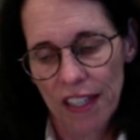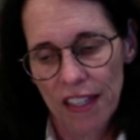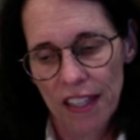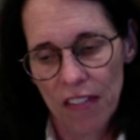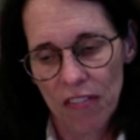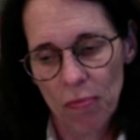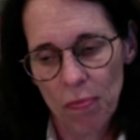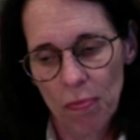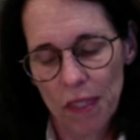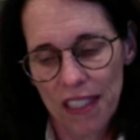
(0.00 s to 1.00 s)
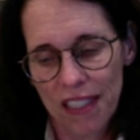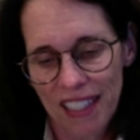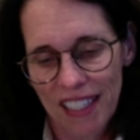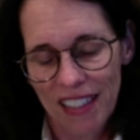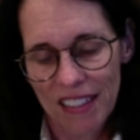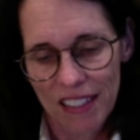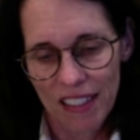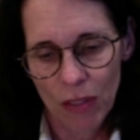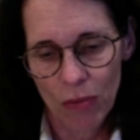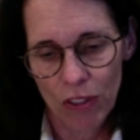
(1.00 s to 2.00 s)
they've been
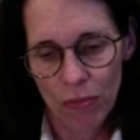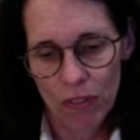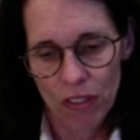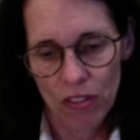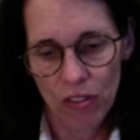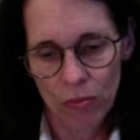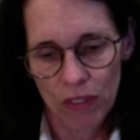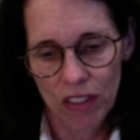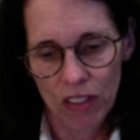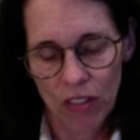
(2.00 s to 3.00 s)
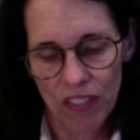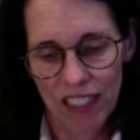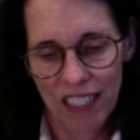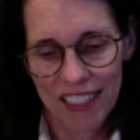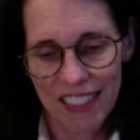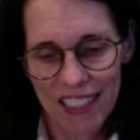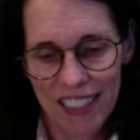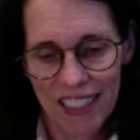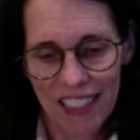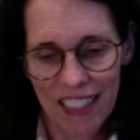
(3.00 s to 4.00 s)
sick with presumed
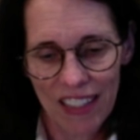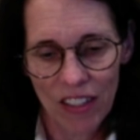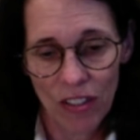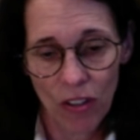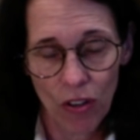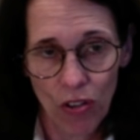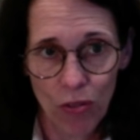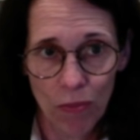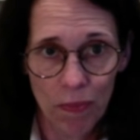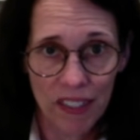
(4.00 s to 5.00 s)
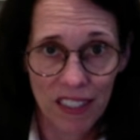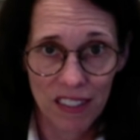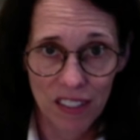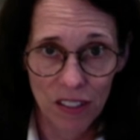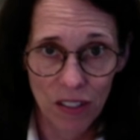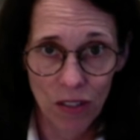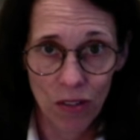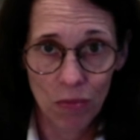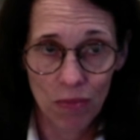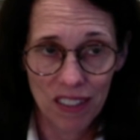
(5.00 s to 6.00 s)
COVID-19 and they're home because
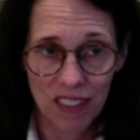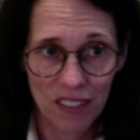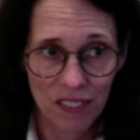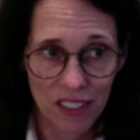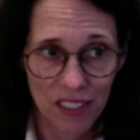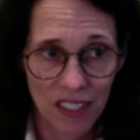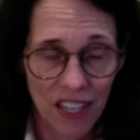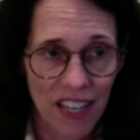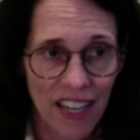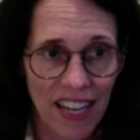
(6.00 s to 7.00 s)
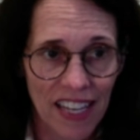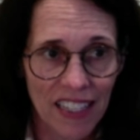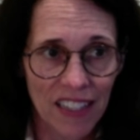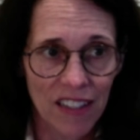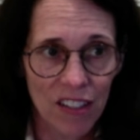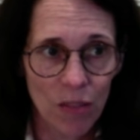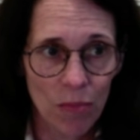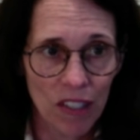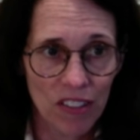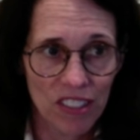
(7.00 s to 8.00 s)
of this, and their
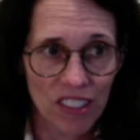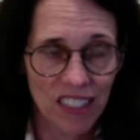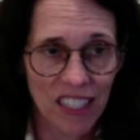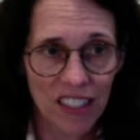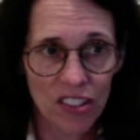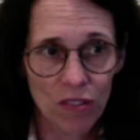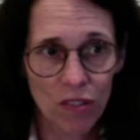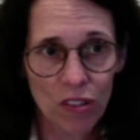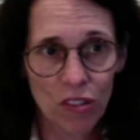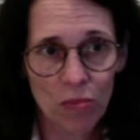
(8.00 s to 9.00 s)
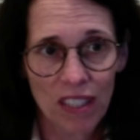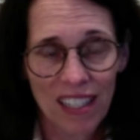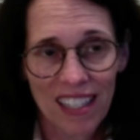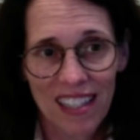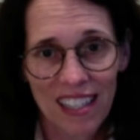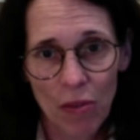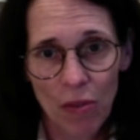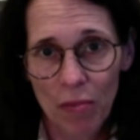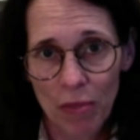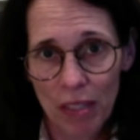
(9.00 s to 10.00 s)
mother's in the next room. They want
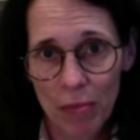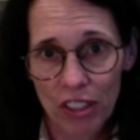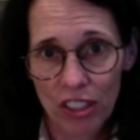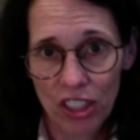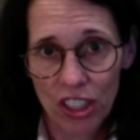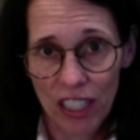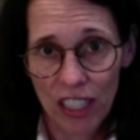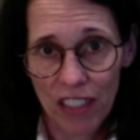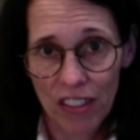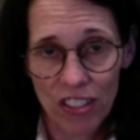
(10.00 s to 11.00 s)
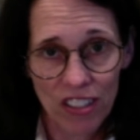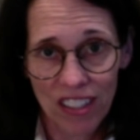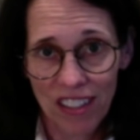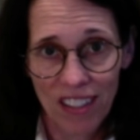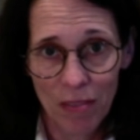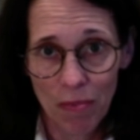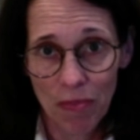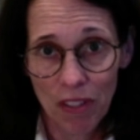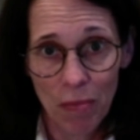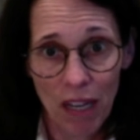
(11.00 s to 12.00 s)
to be able to share so that
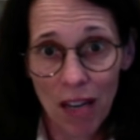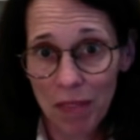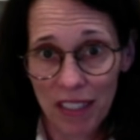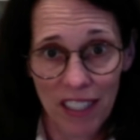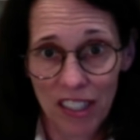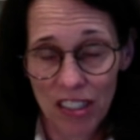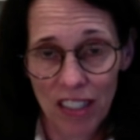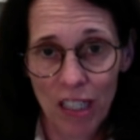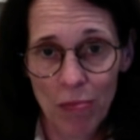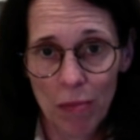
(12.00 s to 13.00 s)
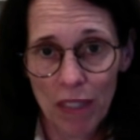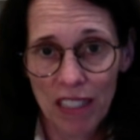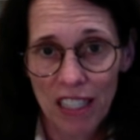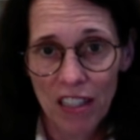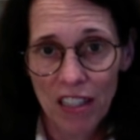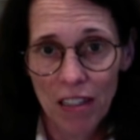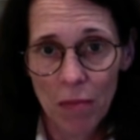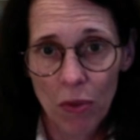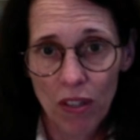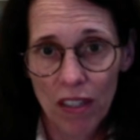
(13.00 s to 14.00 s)
the mom can actually help. I mean, the
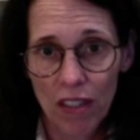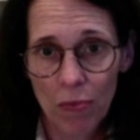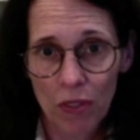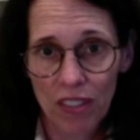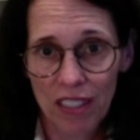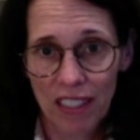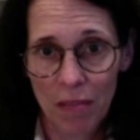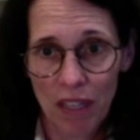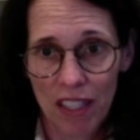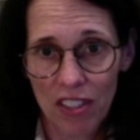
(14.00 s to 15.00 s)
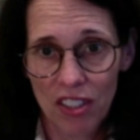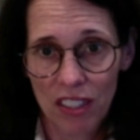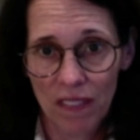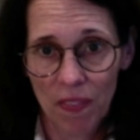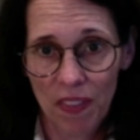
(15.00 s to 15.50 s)
more help you can get managing